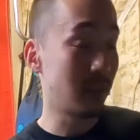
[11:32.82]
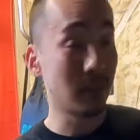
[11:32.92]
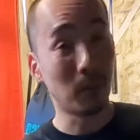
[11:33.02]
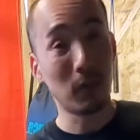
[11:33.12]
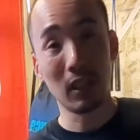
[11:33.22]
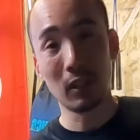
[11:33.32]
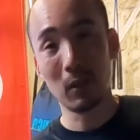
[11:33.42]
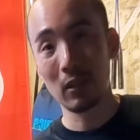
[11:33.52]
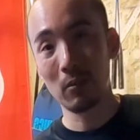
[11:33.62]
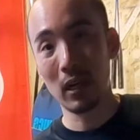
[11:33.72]
a pretty
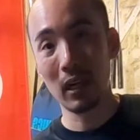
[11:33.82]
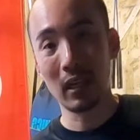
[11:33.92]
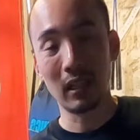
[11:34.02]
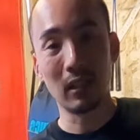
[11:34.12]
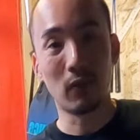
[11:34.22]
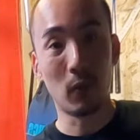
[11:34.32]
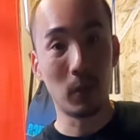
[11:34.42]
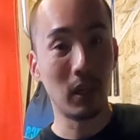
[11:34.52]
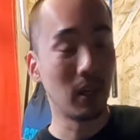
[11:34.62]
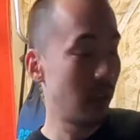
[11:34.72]
expensive bike, at least for
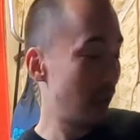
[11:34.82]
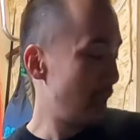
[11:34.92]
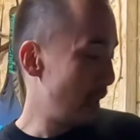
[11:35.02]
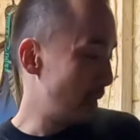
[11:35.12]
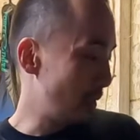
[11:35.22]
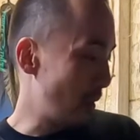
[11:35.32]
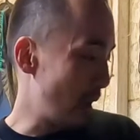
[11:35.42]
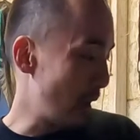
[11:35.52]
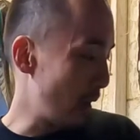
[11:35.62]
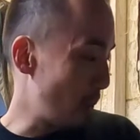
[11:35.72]
me. So
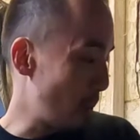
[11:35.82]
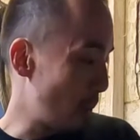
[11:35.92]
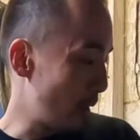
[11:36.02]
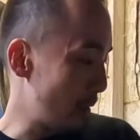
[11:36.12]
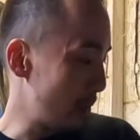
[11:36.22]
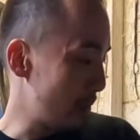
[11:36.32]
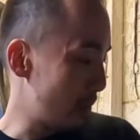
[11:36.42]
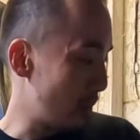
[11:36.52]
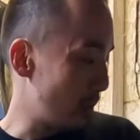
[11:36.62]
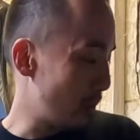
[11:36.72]
I don't want
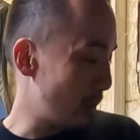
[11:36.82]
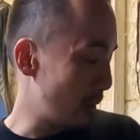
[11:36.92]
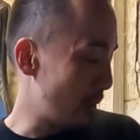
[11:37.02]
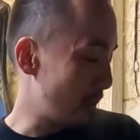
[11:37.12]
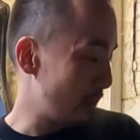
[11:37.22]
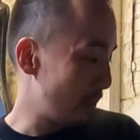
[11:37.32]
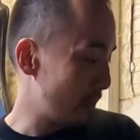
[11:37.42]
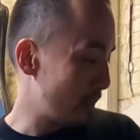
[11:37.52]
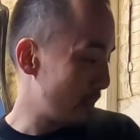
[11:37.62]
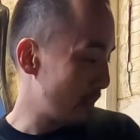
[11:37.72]
to
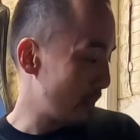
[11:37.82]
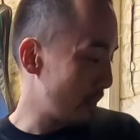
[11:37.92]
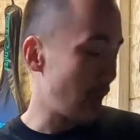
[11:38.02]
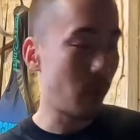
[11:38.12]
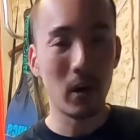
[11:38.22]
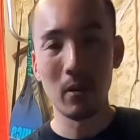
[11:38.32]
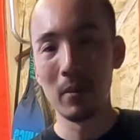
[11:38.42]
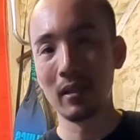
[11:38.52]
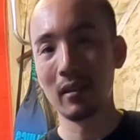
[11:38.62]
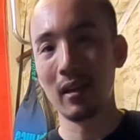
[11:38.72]

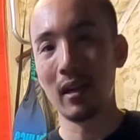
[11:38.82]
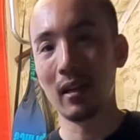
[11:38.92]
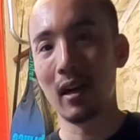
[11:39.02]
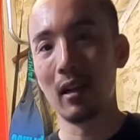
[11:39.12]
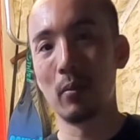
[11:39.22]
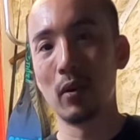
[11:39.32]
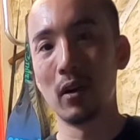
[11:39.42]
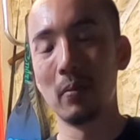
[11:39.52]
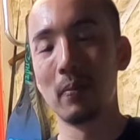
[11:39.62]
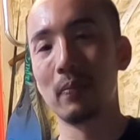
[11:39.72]
mess that caliper
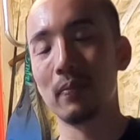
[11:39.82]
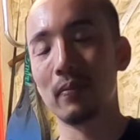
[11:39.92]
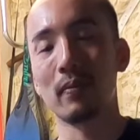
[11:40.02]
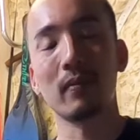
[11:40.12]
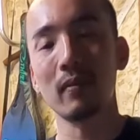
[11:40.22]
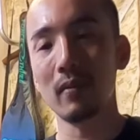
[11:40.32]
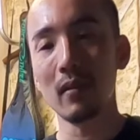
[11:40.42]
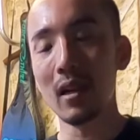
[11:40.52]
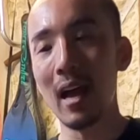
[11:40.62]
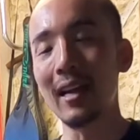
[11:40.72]
up.
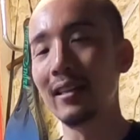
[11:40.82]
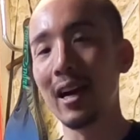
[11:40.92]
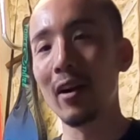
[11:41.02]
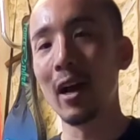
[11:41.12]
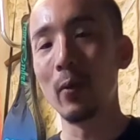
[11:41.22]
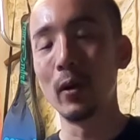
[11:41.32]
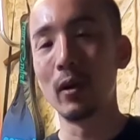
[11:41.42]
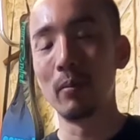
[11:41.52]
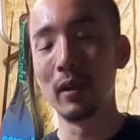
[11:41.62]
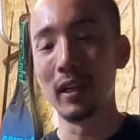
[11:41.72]
I doubt I
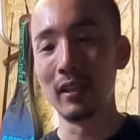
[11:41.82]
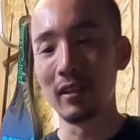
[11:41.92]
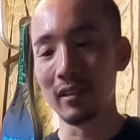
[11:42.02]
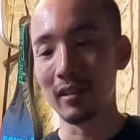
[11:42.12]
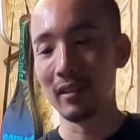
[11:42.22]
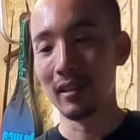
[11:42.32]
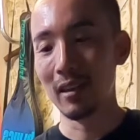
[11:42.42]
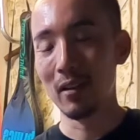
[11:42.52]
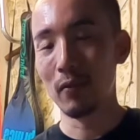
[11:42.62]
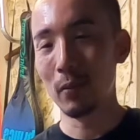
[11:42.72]
will, but it's just
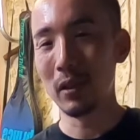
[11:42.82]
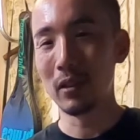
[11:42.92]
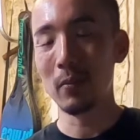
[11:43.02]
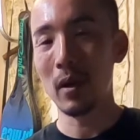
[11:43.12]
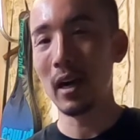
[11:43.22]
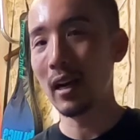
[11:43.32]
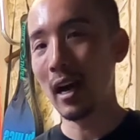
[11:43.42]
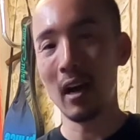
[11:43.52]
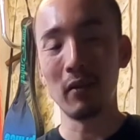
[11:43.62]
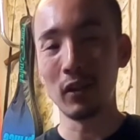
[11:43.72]
for peace of mind. I
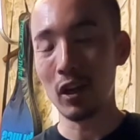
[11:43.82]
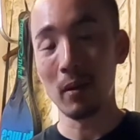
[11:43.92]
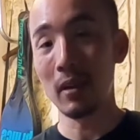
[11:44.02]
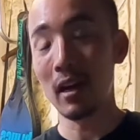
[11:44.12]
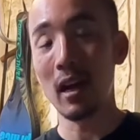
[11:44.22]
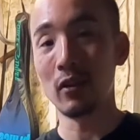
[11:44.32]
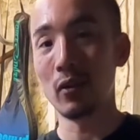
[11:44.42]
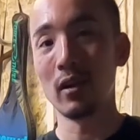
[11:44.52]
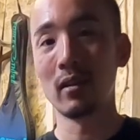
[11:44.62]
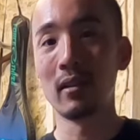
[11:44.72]
have a shop that I
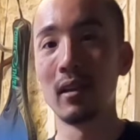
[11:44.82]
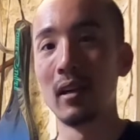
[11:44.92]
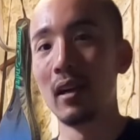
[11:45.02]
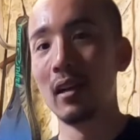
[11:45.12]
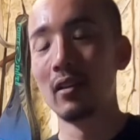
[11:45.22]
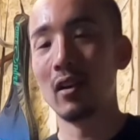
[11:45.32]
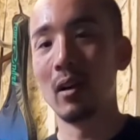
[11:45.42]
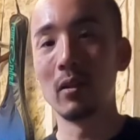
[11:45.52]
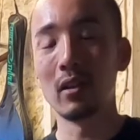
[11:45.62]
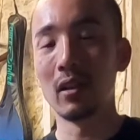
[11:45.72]
trust, so
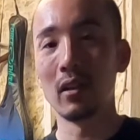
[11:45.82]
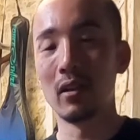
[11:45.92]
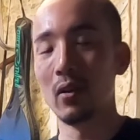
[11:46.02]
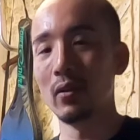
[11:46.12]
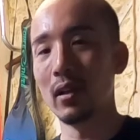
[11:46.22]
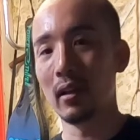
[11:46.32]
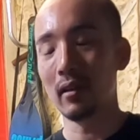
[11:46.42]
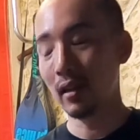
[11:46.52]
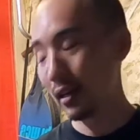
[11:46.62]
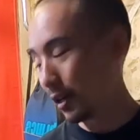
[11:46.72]
I'm just gonna go take it
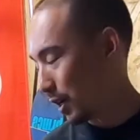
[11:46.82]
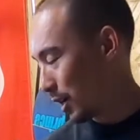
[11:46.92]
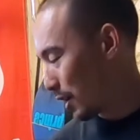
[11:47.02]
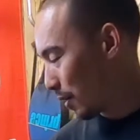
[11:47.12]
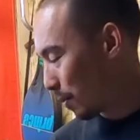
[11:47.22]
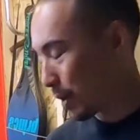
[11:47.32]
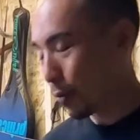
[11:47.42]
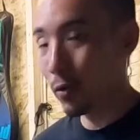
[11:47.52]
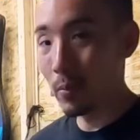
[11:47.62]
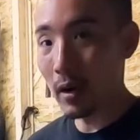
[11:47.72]
there. My
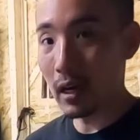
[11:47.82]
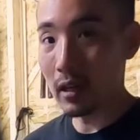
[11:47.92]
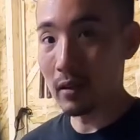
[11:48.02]
road bike,